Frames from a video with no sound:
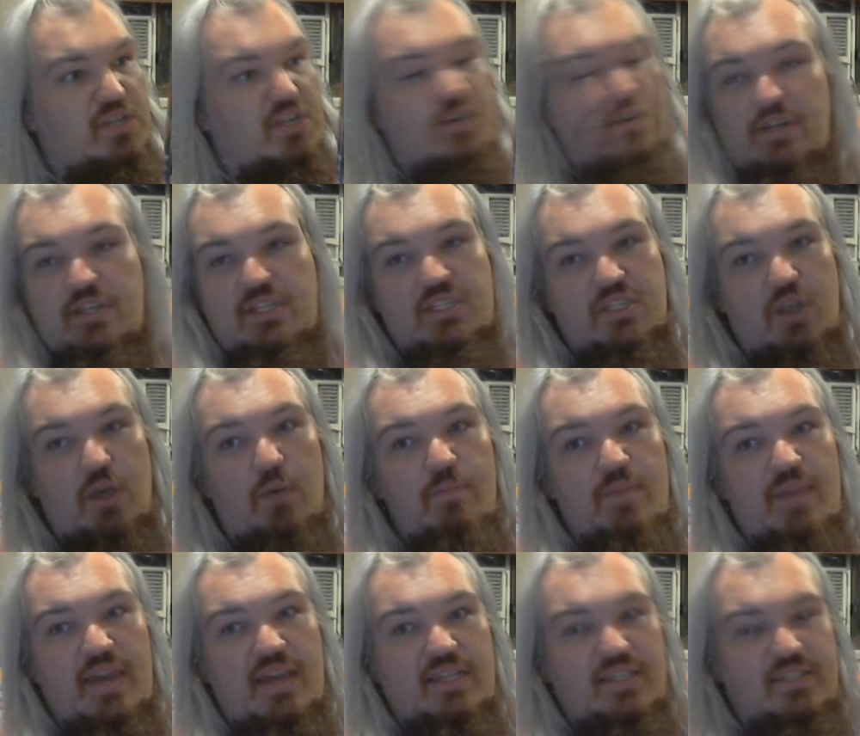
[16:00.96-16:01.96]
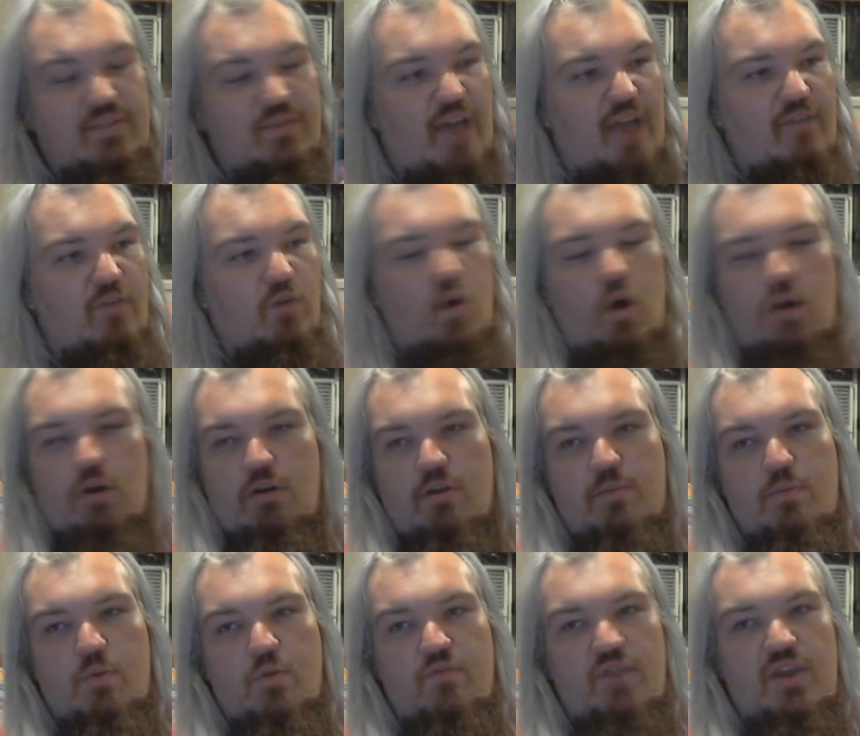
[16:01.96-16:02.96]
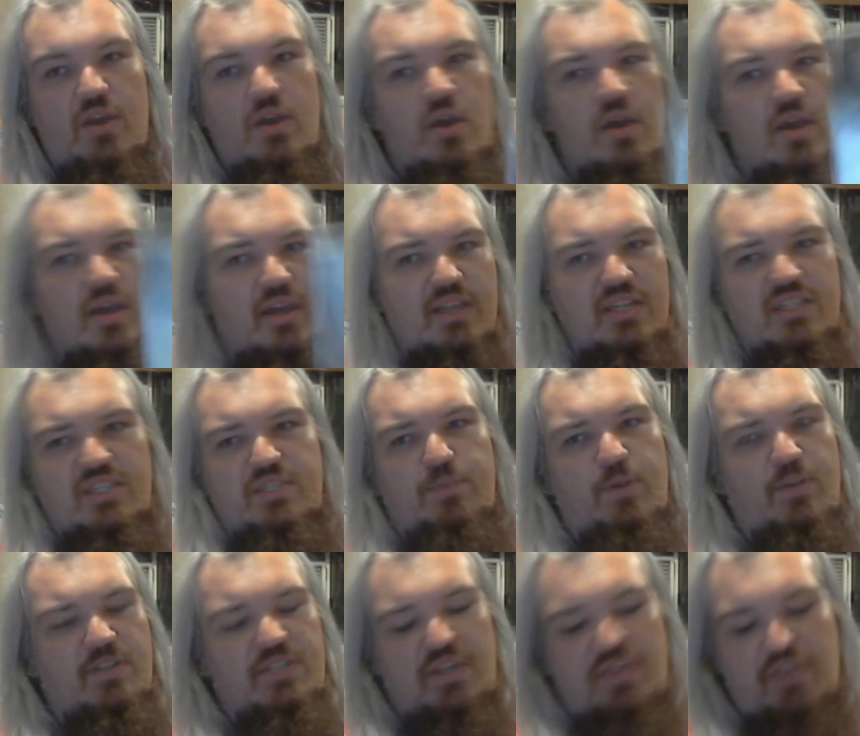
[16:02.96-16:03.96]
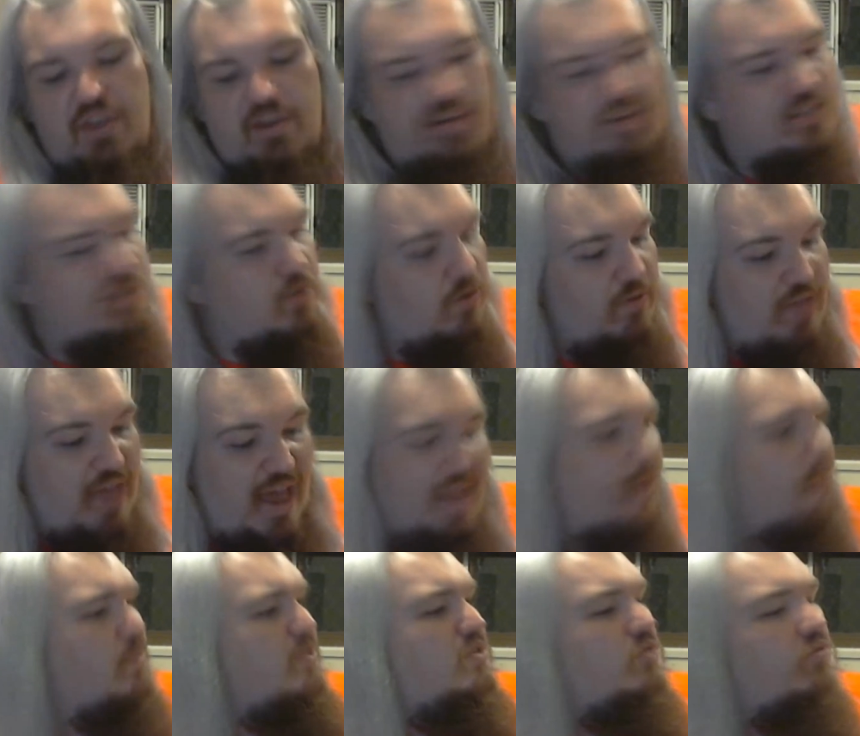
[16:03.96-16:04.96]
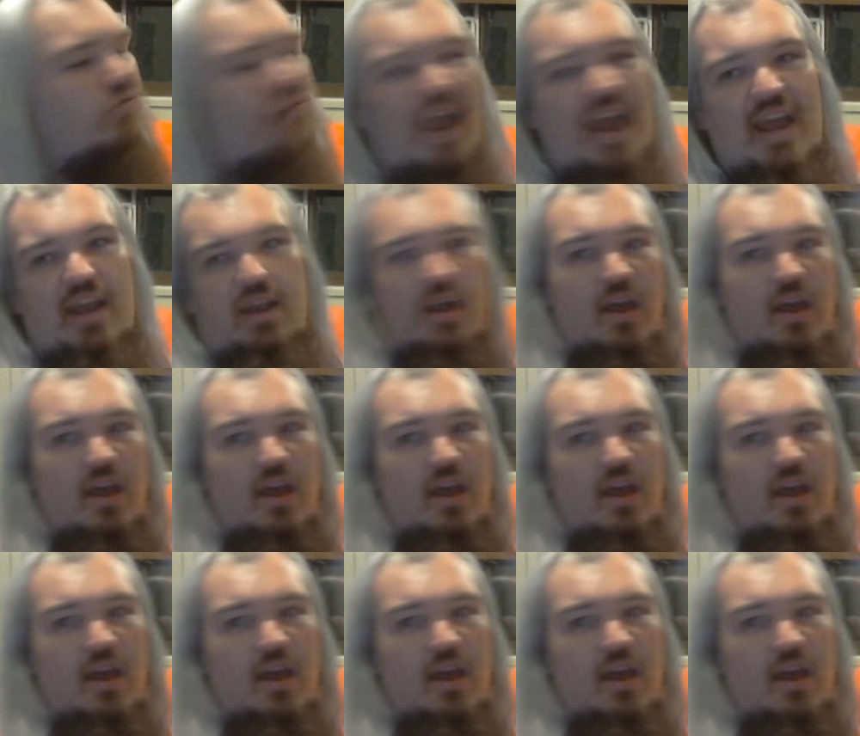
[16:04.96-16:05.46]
good zombie survival horror movie, conspiracy theories, all that. It was great.